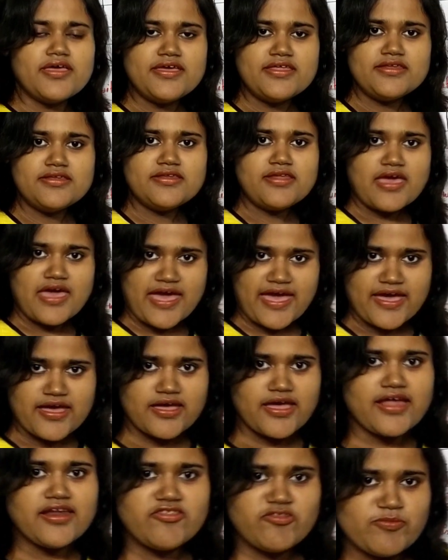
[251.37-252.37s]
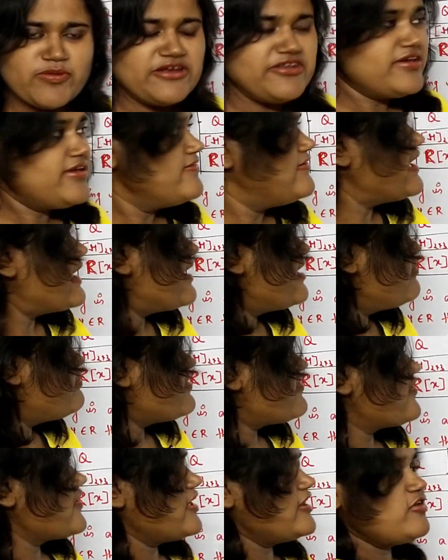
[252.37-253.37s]
in arithmetic there are
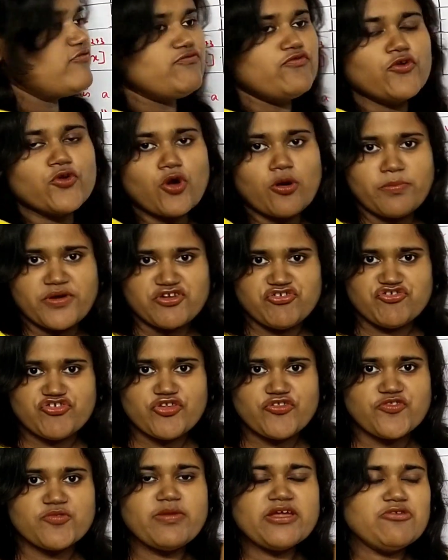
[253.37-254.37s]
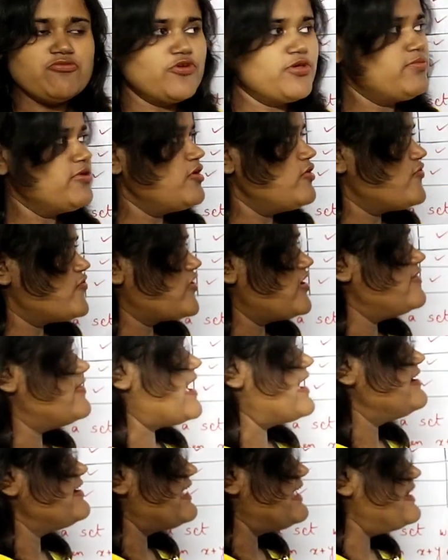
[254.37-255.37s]
basically 4 operations. But we will see
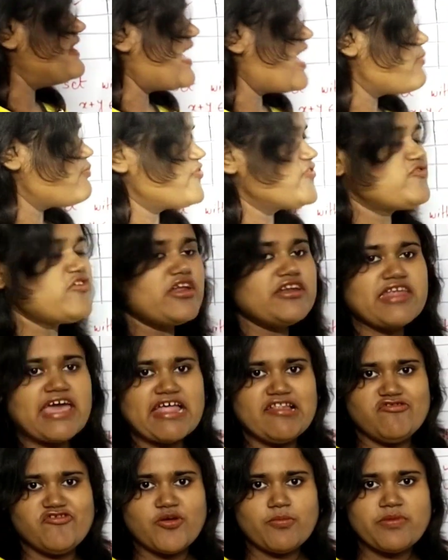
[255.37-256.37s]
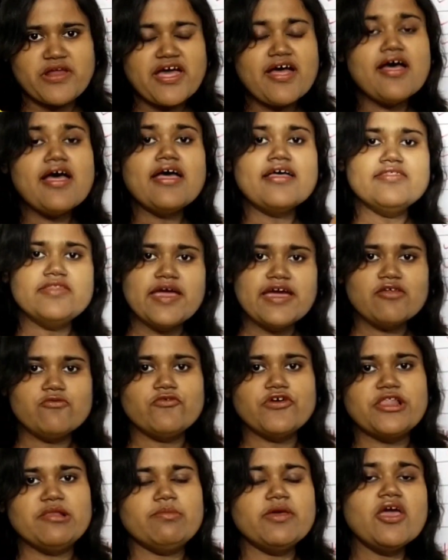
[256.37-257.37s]
that in abstract algebra
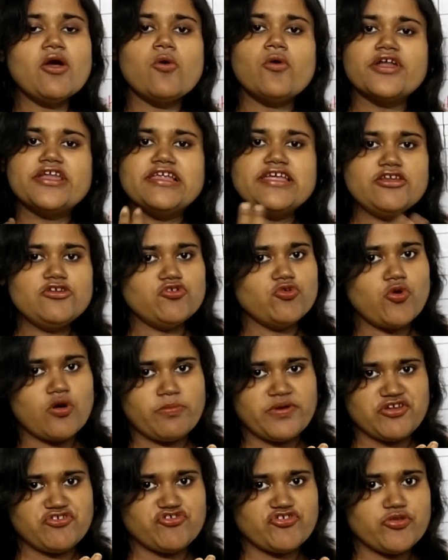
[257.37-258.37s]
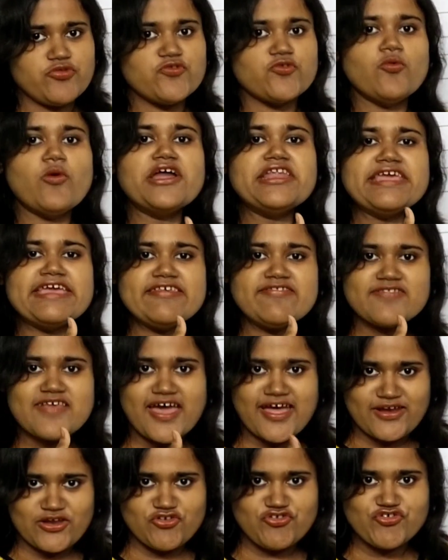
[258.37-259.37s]
there will be only 2 operations. One
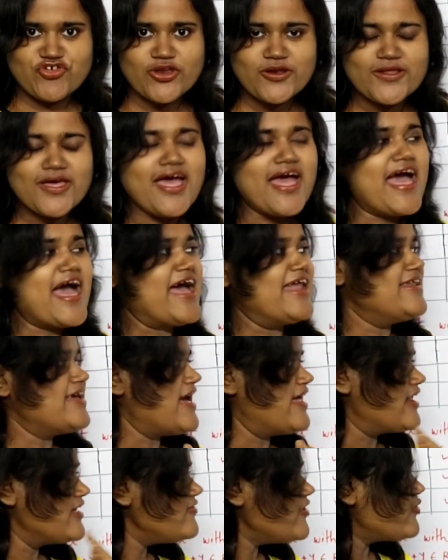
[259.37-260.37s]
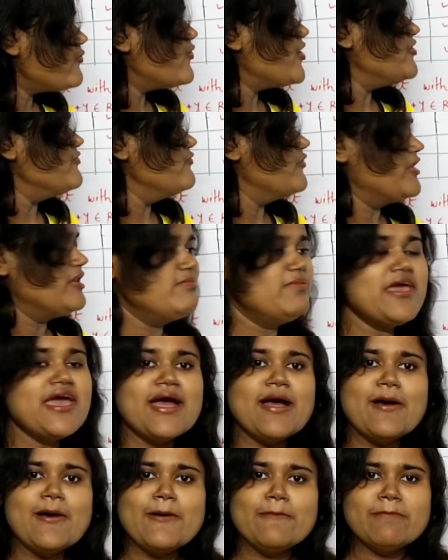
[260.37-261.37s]
is addition and another one will
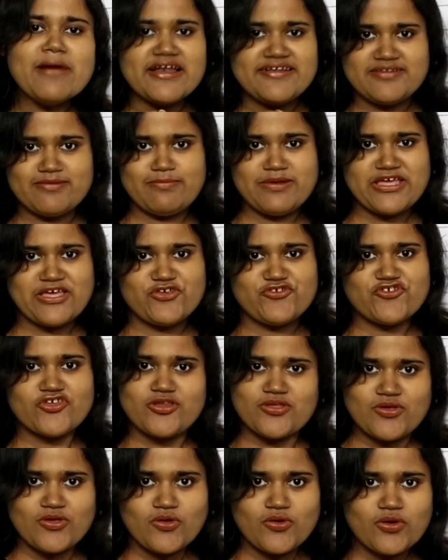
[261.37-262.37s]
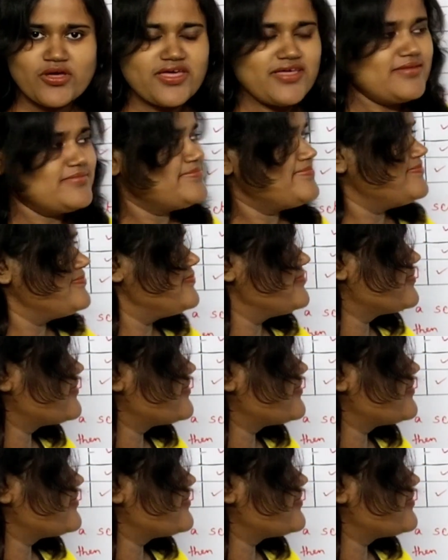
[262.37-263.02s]
be multiplication. Okay.